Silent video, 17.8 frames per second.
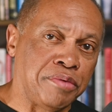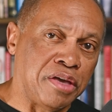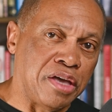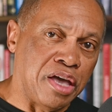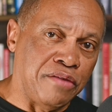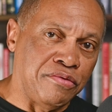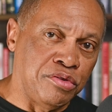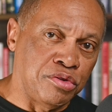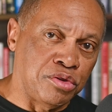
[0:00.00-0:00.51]

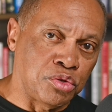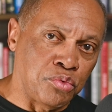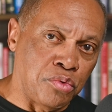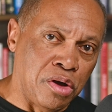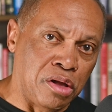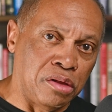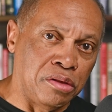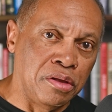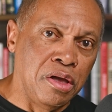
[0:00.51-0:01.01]
behavior as
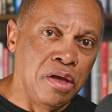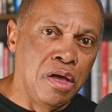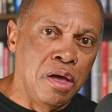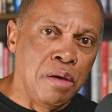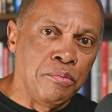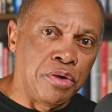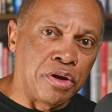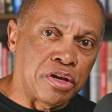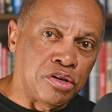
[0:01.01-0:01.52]
well,
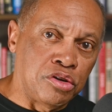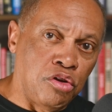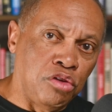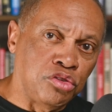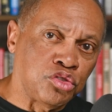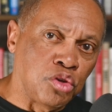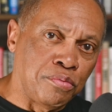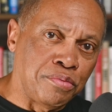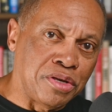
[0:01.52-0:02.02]
but can
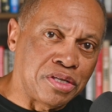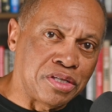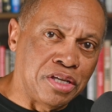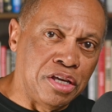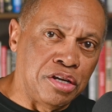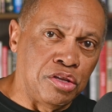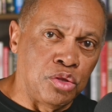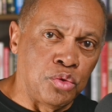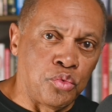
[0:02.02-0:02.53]
also be
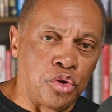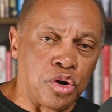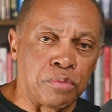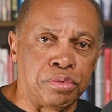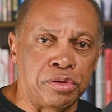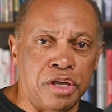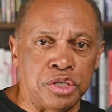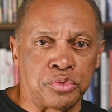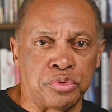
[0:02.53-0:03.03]
seen in the
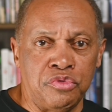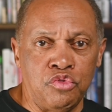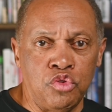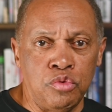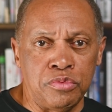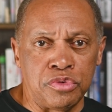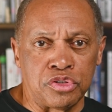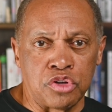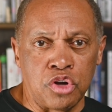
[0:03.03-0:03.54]
workplace when
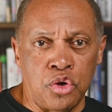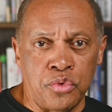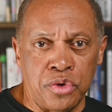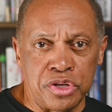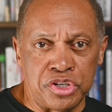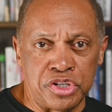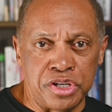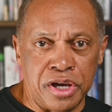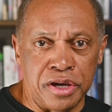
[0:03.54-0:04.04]
rumors go
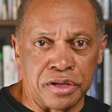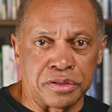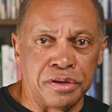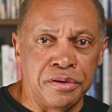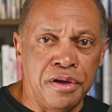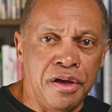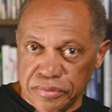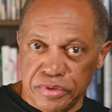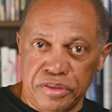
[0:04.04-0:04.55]
unchecked.
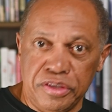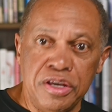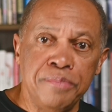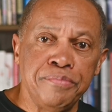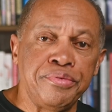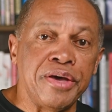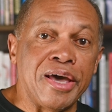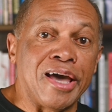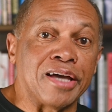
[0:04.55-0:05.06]
The
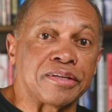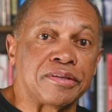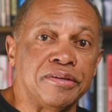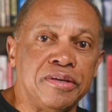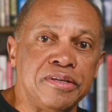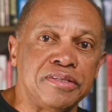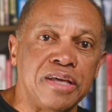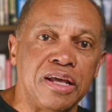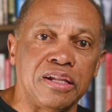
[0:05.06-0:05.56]
impact
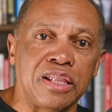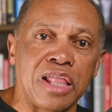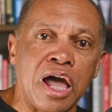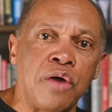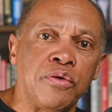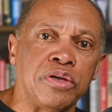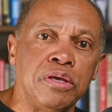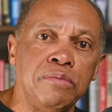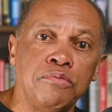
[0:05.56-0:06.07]
is that
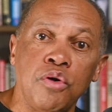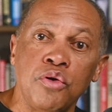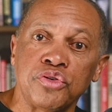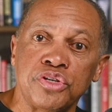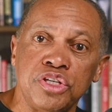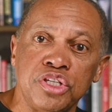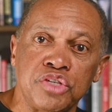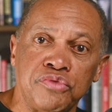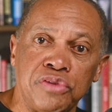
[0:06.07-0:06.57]
allowing
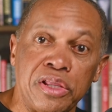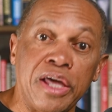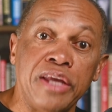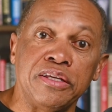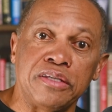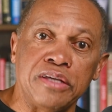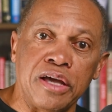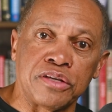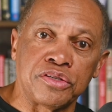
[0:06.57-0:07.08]
emotions
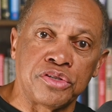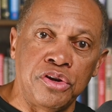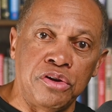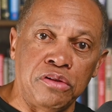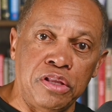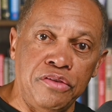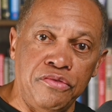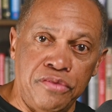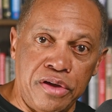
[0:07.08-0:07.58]
related to
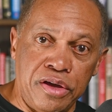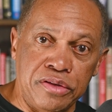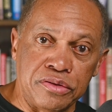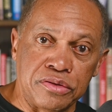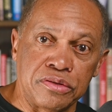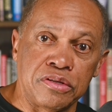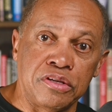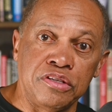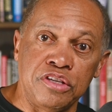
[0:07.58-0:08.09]
external
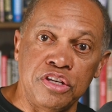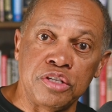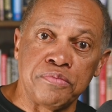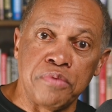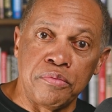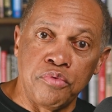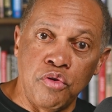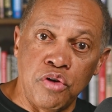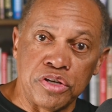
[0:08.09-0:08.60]
events to
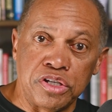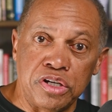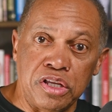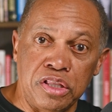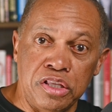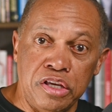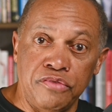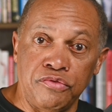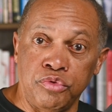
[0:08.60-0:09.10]

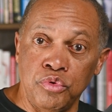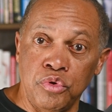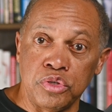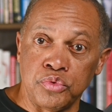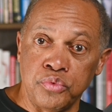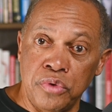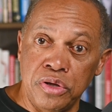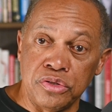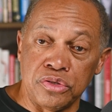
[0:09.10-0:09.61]
disproportionately
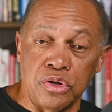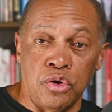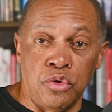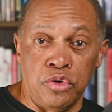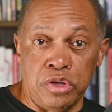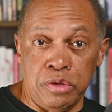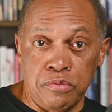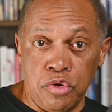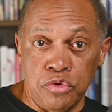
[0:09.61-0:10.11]
influence one's
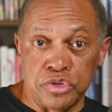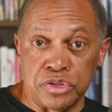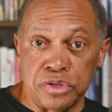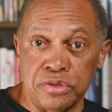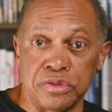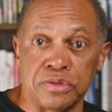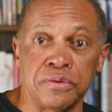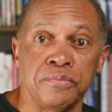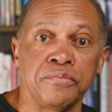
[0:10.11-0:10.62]
own
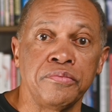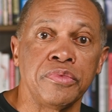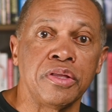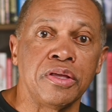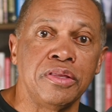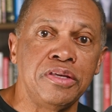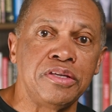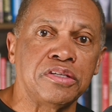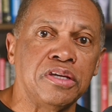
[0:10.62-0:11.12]
emotions.
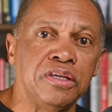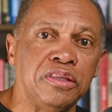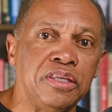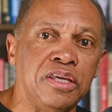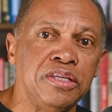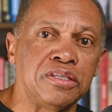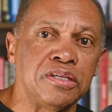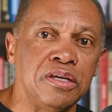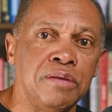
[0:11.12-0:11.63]
This can
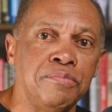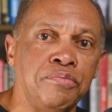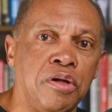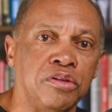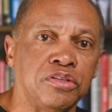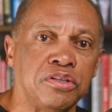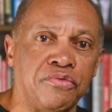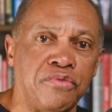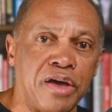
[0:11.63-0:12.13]
lead to
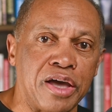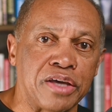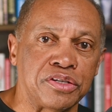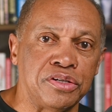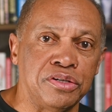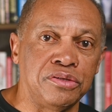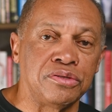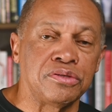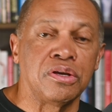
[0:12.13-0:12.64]
impulsive
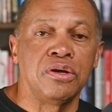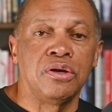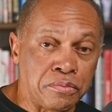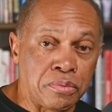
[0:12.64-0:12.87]
actions.